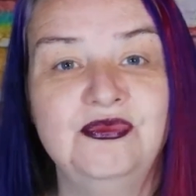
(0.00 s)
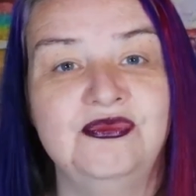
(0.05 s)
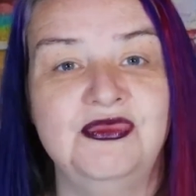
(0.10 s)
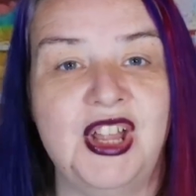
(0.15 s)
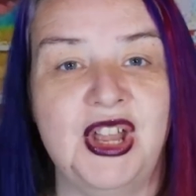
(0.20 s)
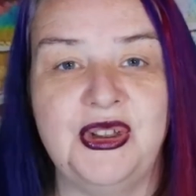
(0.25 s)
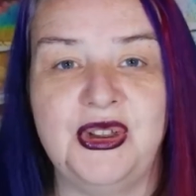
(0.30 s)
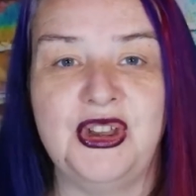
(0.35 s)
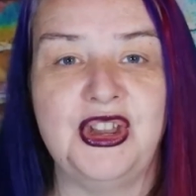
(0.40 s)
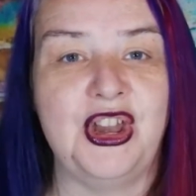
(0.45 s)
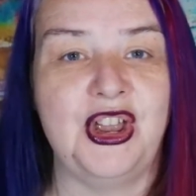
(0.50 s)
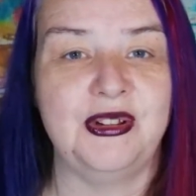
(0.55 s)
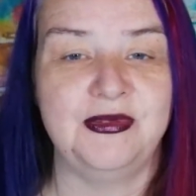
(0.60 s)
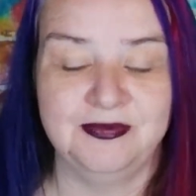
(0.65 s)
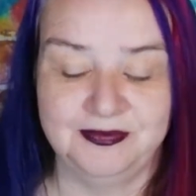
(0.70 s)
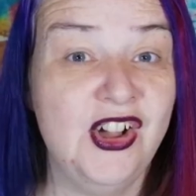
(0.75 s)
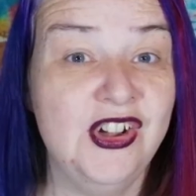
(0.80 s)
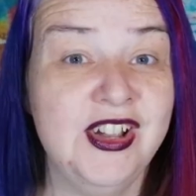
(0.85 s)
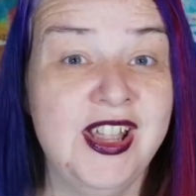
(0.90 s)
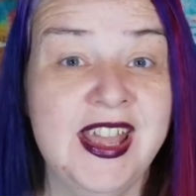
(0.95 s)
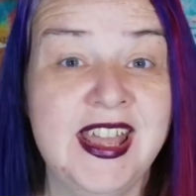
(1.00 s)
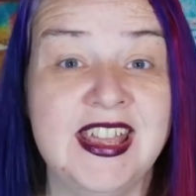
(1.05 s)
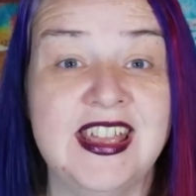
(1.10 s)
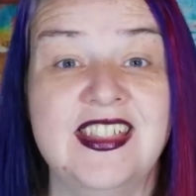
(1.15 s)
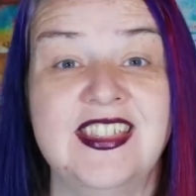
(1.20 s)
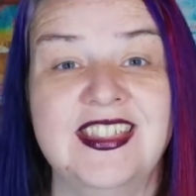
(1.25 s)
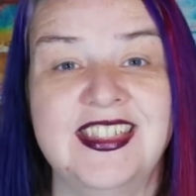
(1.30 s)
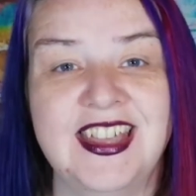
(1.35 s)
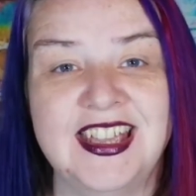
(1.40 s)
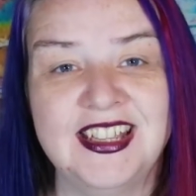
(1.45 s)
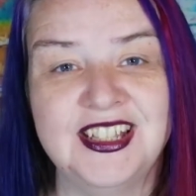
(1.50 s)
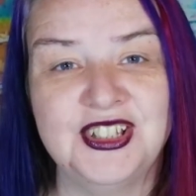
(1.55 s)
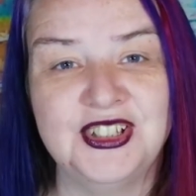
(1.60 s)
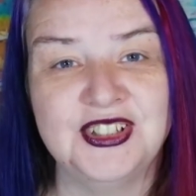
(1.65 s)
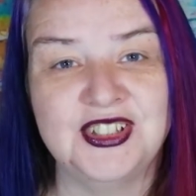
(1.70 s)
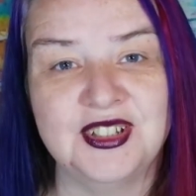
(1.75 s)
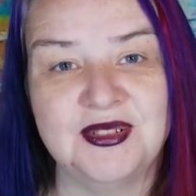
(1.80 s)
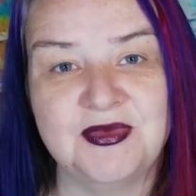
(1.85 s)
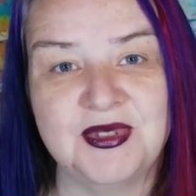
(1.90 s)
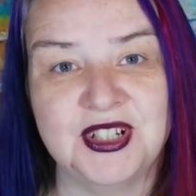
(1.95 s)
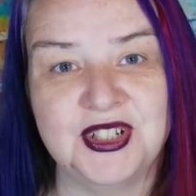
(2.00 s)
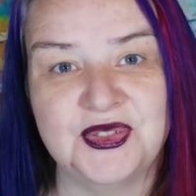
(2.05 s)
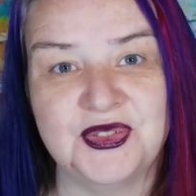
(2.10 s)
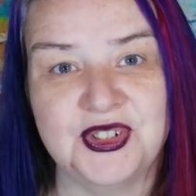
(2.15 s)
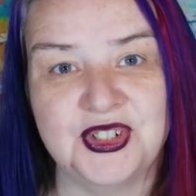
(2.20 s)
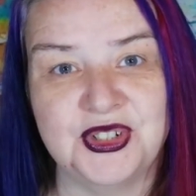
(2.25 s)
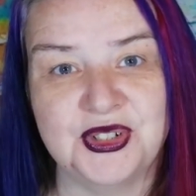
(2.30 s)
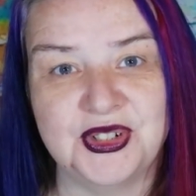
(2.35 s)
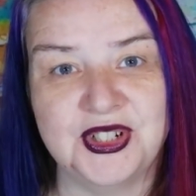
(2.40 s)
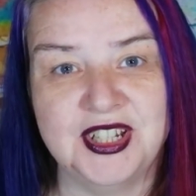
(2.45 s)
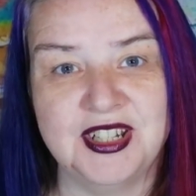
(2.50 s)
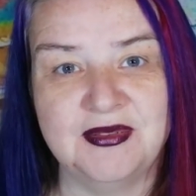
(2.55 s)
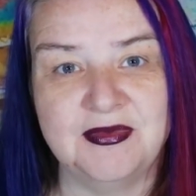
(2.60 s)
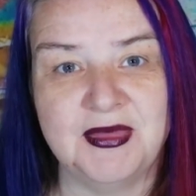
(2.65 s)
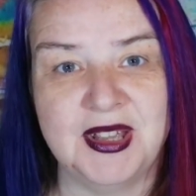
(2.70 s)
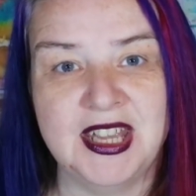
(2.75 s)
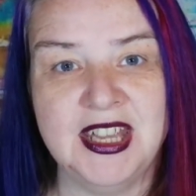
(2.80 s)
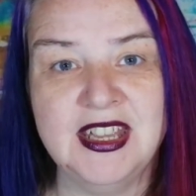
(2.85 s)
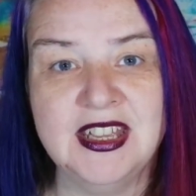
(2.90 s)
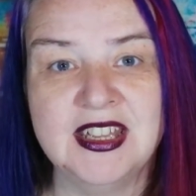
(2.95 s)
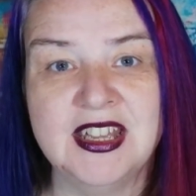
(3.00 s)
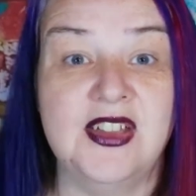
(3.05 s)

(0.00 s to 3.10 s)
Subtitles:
No. Okay, thank you so much for joining me.